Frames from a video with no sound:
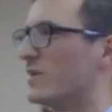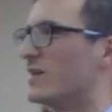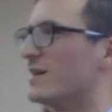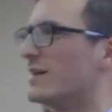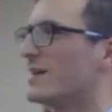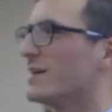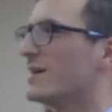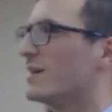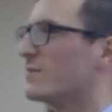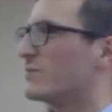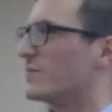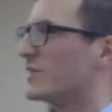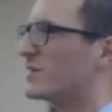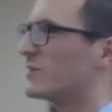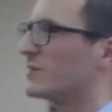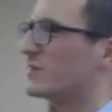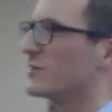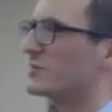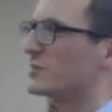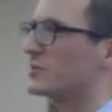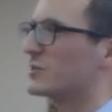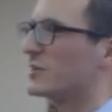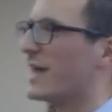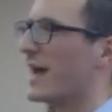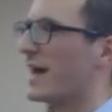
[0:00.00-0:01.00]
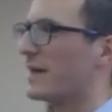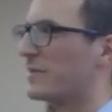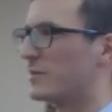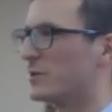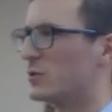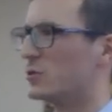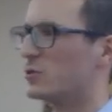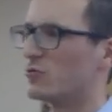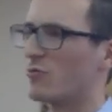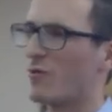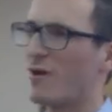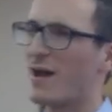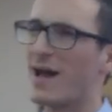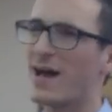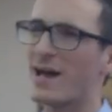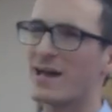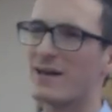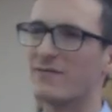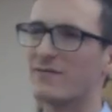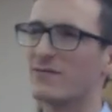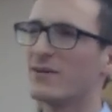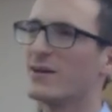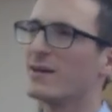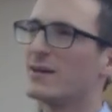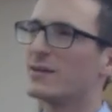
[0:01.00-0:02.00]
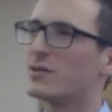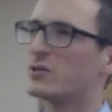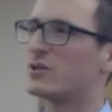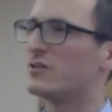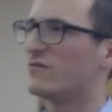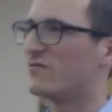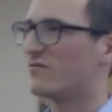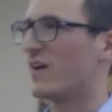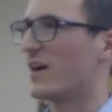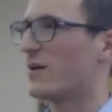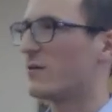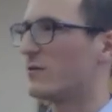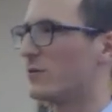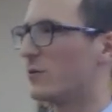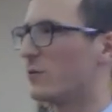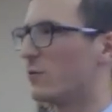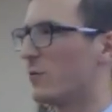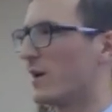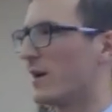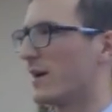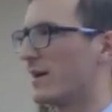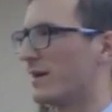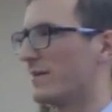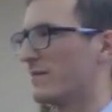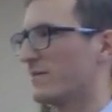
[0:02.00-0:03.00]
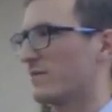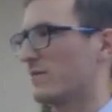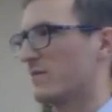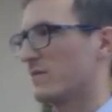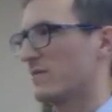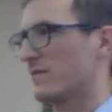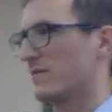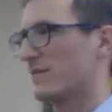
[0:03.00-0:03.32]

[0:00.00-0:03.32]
but because she had the drive, she found a way.